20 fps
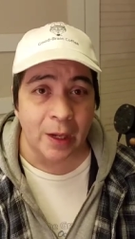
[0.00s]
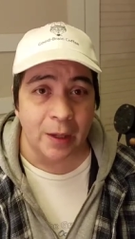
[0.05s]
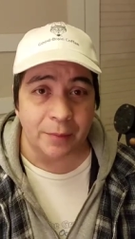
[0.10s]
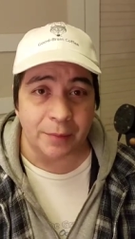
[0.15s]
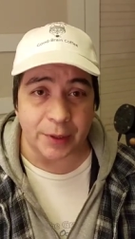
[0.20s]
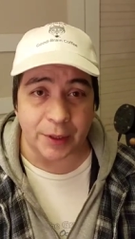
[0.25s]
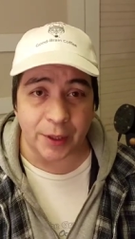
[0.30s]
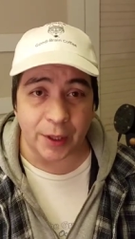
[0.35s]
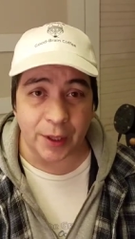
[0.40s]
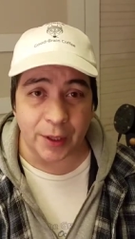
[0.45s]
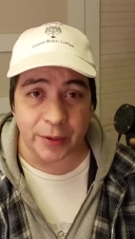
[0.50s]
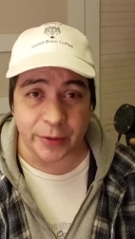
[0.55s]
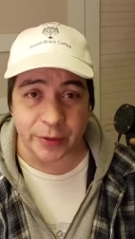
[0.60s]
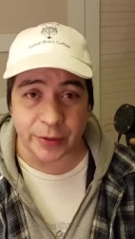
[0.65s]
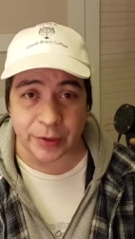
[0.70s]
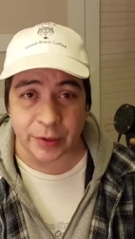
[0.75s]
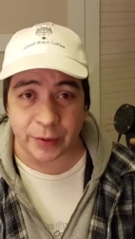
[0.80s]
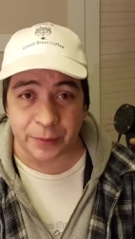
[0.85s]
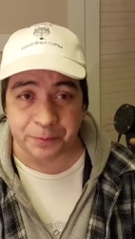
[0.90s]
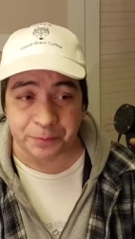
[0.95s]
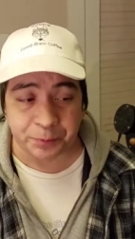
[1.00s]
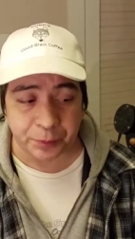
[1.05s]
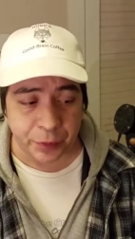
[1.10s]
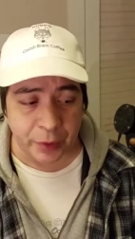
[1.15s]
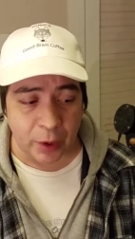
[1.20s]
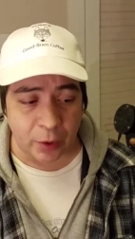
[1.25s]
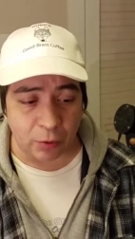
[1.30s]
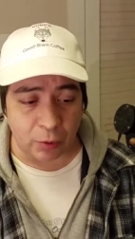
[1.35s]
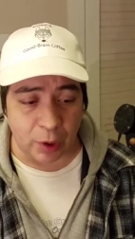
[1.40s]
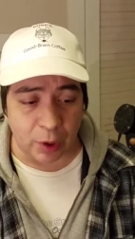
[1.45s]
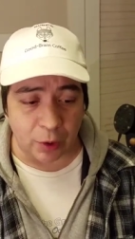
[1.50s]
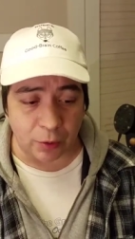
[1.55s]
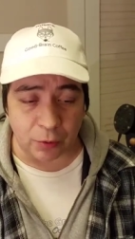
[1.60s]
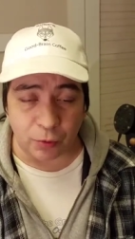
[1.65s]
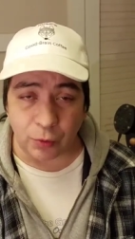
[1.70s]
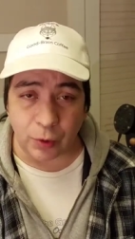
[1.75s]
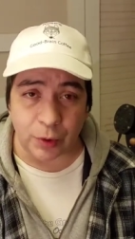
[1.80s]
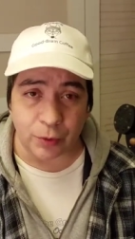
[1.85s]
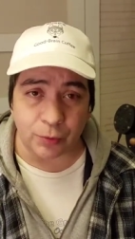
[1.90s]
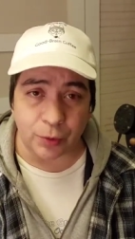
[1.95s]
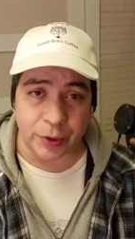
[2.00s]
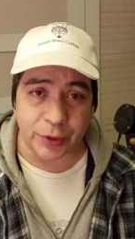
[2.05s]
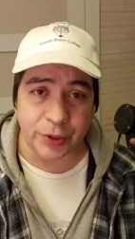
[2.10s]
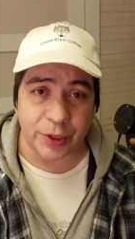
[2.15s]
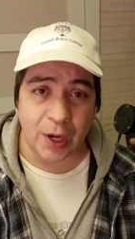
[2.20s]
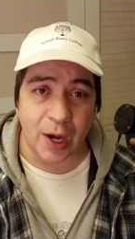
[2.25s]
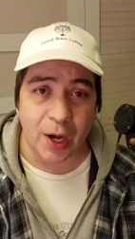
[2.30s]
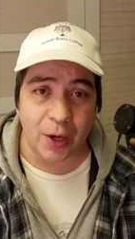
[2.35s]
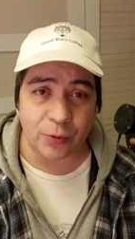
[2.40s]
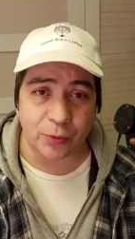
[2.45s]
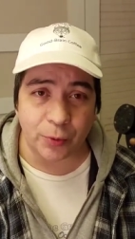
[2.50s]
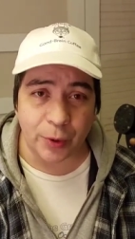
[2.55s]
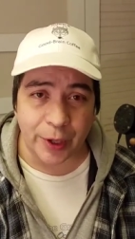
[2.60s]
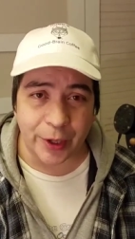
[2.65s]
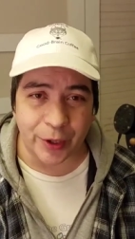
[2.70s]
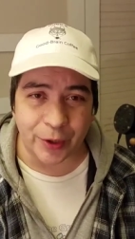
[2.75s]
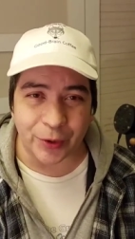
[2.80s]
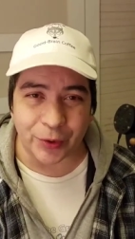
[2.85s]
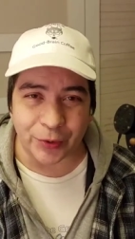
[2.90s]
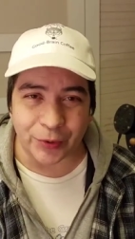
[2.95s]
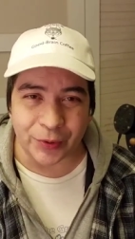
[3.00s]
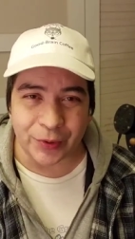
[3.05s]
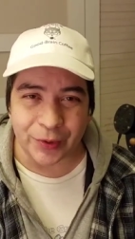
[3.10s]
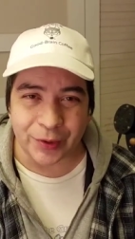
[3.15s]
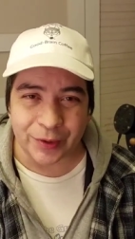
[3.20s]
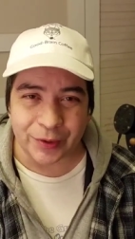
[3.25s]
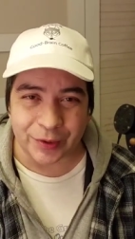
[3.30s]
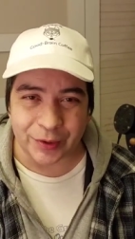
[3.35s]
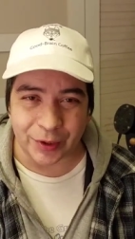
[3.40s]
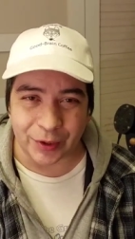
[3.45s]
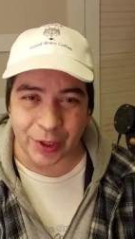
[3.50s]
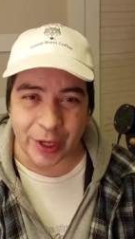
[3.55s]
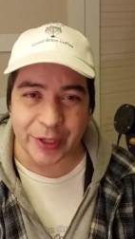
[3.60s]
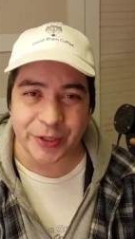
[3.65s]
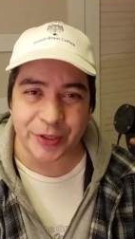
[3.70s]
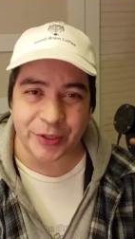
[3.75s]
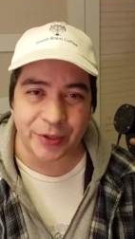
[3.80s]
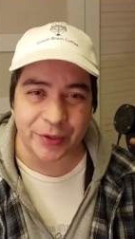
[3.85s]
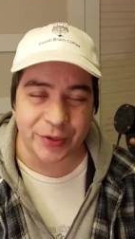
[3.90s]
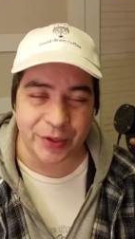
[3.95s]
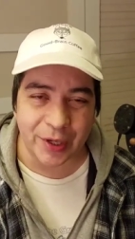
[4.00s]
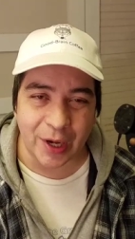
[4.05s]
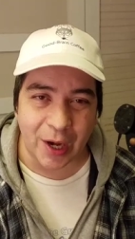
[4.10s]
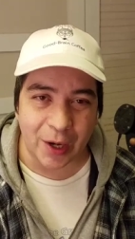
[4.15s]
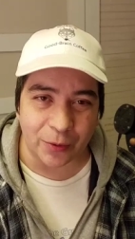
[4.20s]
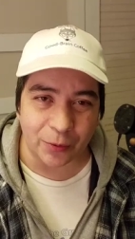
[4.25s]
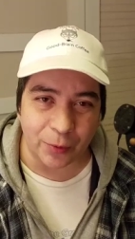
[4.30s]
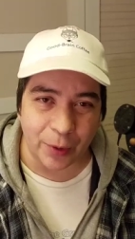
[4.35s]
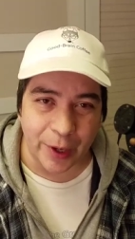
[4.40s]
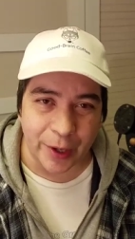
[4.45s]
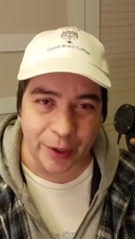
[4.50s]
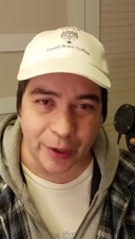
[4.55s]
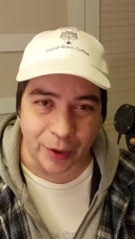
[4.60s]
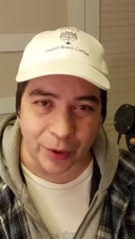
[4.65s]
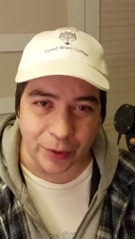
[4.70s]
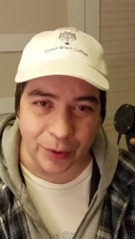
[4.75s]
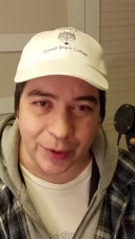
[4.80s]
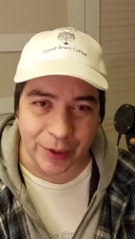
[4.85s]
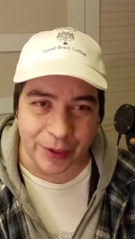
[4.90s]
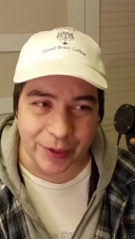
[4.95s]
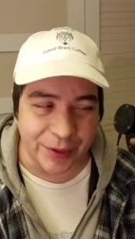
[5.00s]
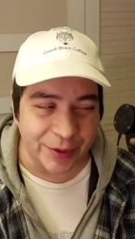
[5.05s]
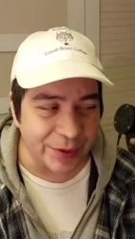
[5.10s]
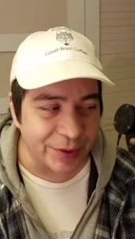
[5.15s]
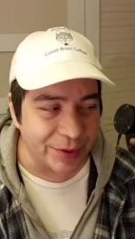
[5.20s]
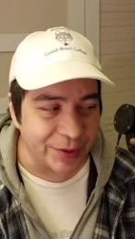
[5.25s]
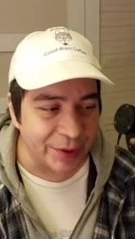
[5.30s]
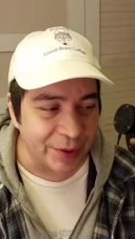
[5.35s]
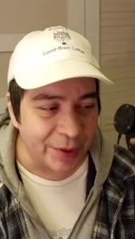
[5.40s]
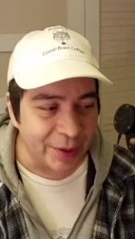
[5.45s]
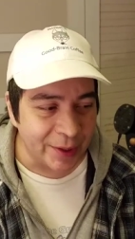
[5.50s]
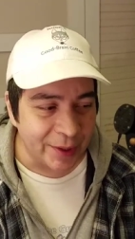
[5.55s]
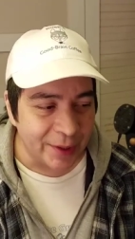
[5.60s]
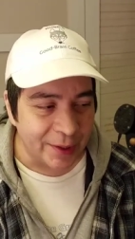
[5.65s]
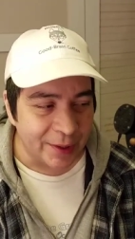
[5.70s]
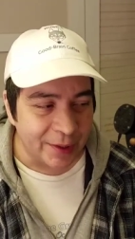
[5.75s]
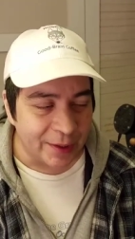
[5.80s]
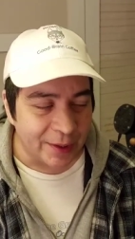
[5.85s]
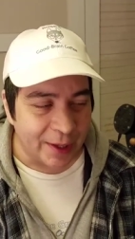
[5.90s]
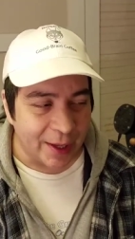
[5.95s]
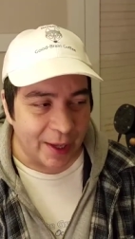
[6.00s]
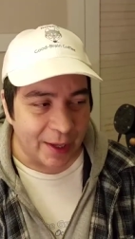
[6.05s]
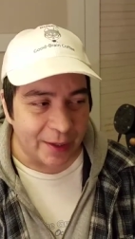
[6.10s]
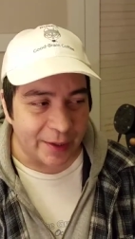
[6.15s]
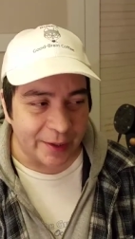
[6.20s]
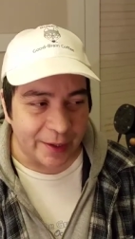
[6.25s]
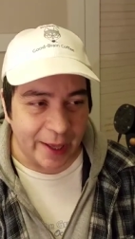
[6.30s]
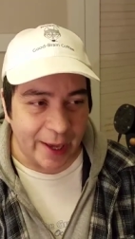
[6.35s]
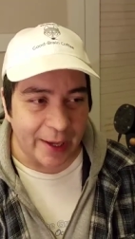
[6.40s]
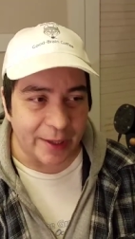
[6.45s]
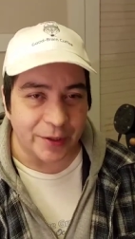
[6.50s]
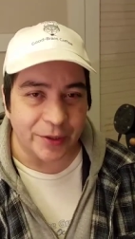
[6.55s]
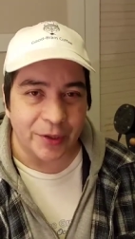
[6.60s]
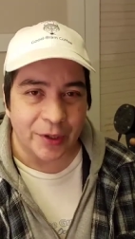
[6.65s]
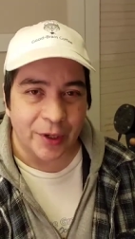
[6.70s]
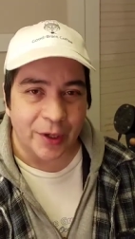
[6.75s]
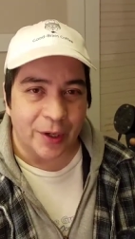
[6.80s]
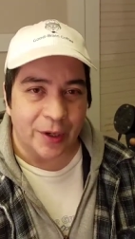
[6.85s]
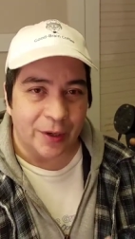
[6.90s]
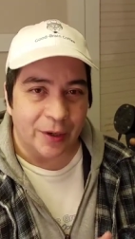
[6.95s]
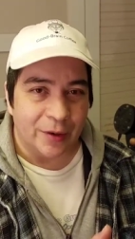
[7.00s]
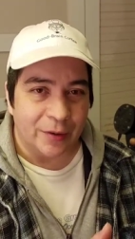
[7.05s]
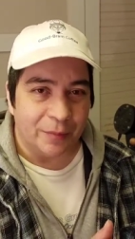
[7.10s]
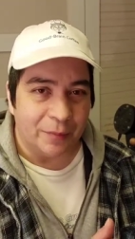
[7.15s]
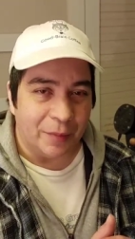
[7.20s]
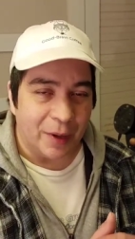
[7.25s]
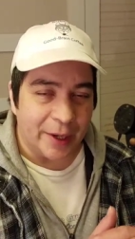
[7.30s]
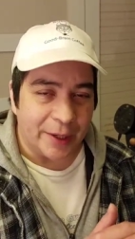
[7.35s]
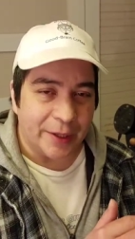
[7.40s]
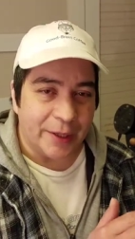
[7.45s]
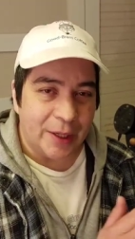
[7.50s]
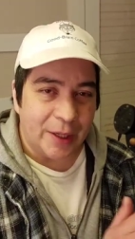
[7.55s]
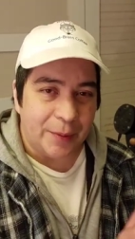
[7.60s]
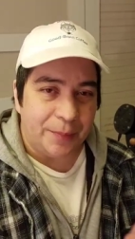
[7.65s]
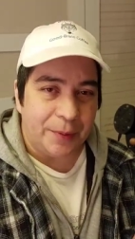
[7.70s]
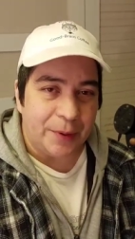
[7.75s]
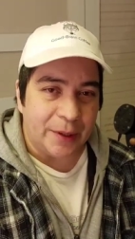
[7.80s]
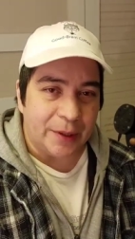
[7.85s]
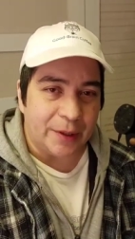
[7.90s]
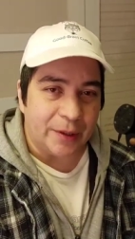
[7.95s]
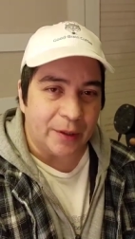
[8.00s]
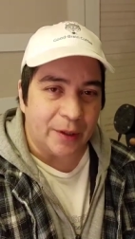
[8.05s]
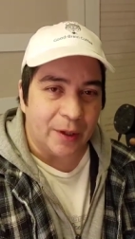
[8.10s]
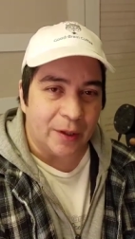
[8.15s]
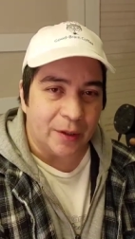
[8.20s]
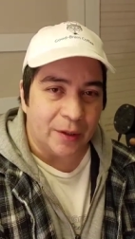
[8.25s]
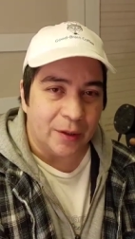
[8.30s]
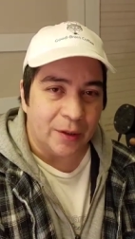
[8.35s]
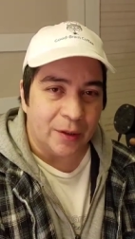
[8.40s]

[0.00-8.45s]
because, well, what, what Scott Rao, the lesson of Scott Rao is that by keeping